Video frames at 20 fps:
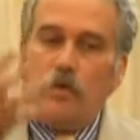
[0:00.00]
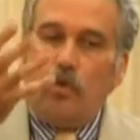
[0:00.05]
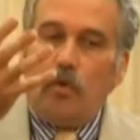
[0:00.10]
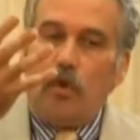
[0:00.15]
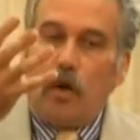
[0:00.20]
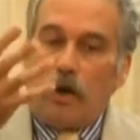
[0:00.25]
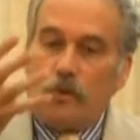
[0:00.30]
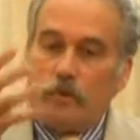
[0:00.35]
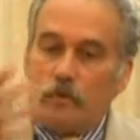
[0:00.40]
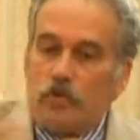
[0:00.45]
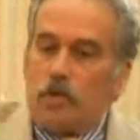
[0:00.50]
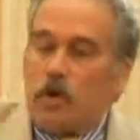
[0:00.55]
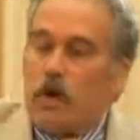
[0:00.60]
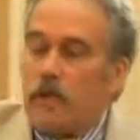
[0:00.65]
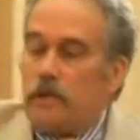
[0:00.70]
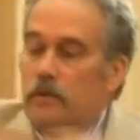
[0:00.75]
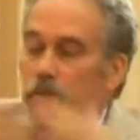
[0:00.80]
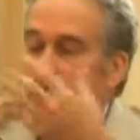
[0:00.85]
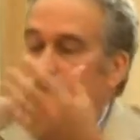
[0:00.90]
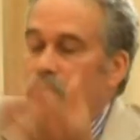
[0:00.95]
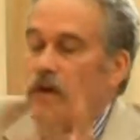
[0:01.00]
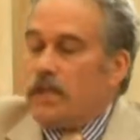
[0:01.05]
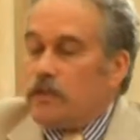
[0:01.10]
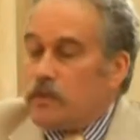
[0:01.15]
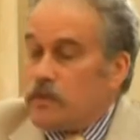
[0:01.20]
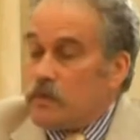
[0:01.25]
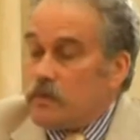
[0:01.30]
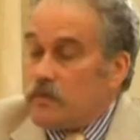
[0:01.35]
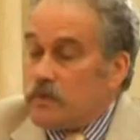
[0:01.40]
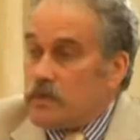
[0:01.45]
who are trying to
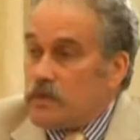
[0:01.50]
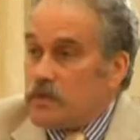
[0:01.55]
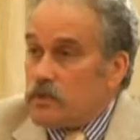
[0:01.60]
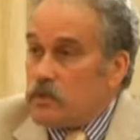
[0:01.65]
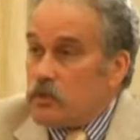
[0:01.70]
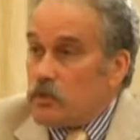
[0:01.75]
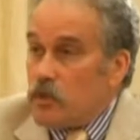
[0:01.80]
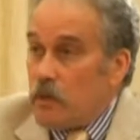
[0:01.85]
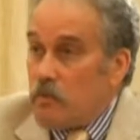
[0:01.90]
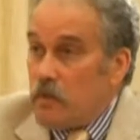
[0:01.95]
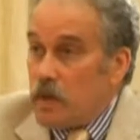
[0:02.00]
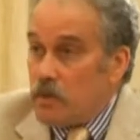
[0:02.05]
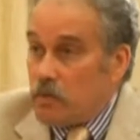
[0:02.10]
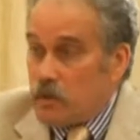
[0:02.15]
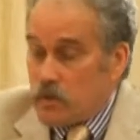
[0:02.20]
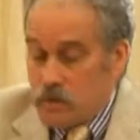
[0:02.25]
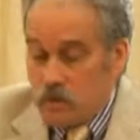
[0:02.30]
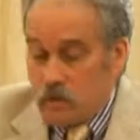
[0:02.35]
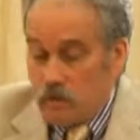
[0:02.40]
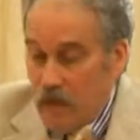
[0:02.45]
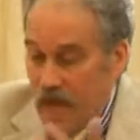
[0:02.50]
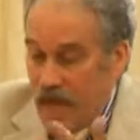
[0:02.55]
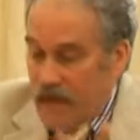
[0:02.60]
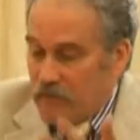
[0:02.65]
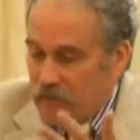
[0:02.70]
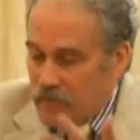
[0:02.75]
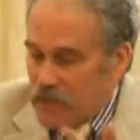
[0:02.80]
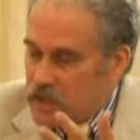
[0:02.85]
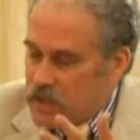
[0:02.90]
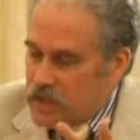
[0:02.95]
provide services to their members,
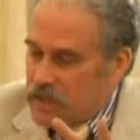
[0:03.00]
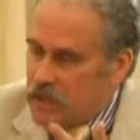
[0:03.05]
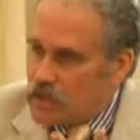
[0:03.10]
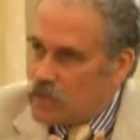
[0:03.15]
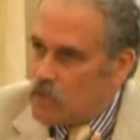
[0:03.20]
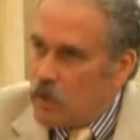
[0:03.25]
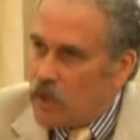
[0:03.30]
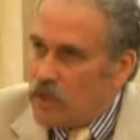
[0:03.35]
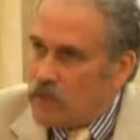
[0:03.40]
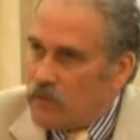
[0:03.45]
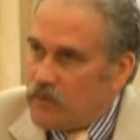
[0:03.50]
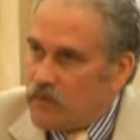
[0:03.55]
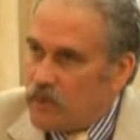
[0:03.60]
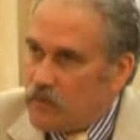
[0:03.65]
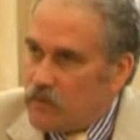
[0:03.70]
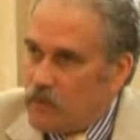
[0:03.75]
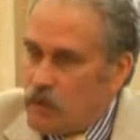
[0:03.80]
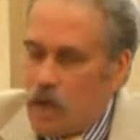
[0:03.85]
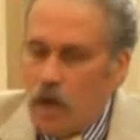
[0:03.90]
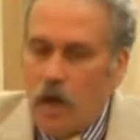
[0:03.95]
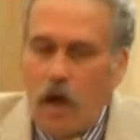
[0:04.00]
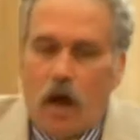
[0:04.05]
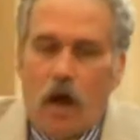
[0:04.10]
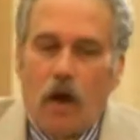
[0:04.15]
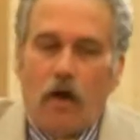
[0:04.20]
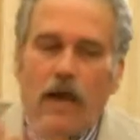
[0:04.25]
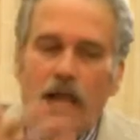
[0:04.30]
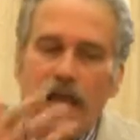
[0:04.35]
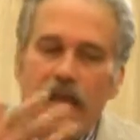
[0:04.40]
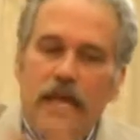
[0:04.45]
advocacy is one of them,
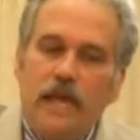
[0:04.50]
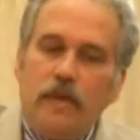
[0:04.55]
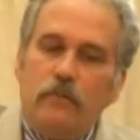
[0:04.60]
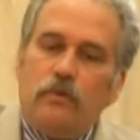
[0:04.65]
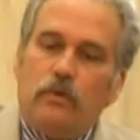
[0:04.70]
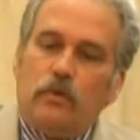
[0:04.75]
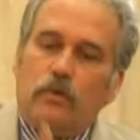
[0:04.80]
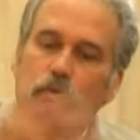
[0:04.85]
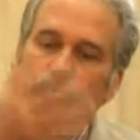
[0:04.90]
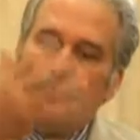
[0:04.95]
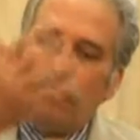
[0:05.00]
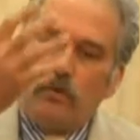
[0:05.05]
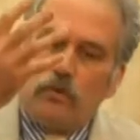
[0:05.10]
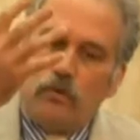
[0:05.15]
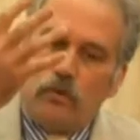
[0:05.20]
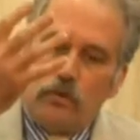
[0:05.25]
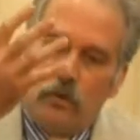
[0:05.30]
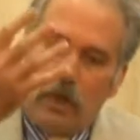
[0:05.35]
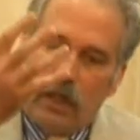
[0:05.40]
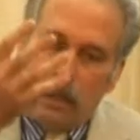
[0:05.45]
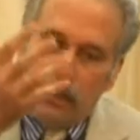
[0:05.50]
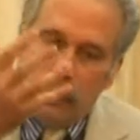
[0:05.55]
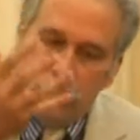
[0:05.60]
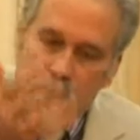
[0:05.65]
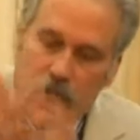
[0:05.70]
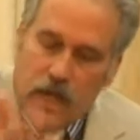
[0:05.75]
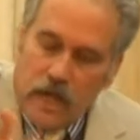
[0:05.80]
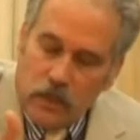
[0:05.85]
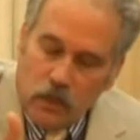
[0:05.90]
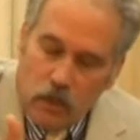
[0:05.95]
are able to
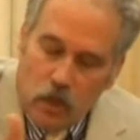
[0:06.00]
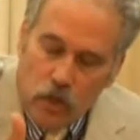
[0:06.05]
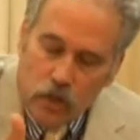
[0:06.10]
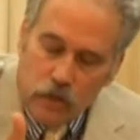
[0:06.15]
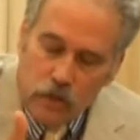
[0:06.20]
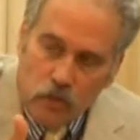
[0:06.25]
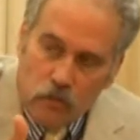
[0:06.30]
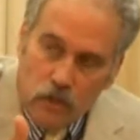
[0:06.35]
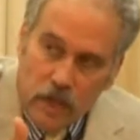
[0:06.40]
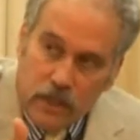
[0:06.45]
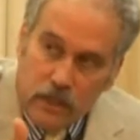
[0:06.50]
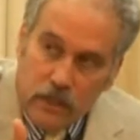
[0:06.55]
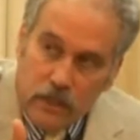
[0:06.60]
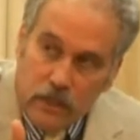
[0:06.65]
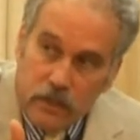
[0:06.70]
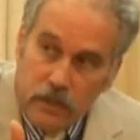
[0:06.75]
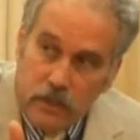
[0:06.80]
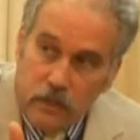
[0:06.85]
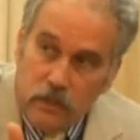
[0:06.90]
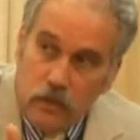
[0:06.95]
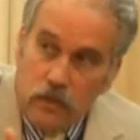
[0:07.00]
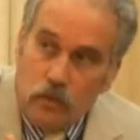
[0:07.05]
dialogue directly